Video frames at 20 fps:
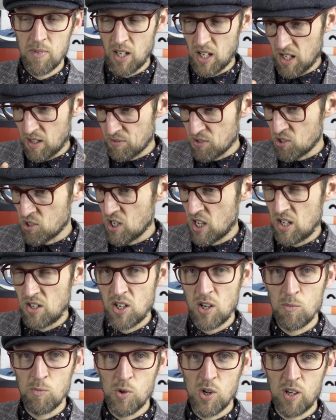I have to say I
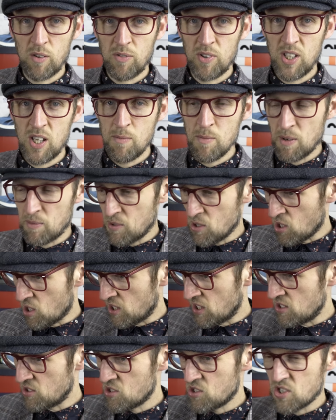don't work for them. I'm
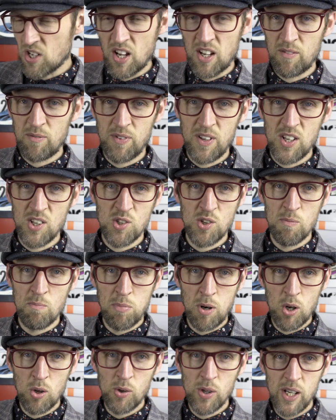not a Start Fitness
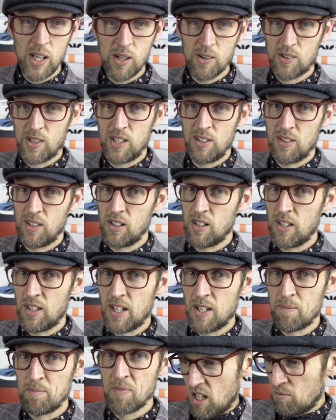employee or anything like
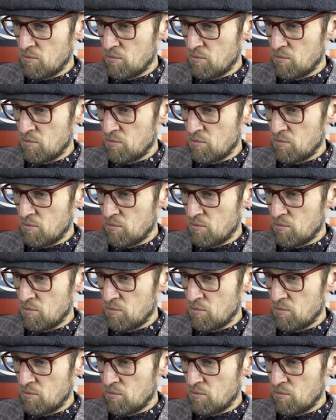that.